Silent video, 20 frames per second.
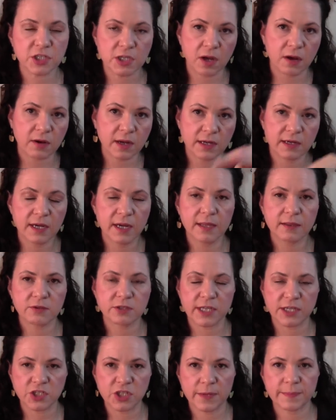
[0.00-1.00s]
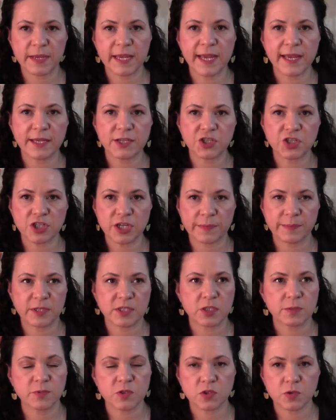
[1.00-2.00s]
It's all kind of, there's like JP Edge, JP
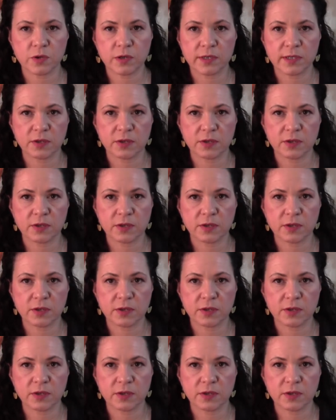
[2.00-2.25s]
Superstore,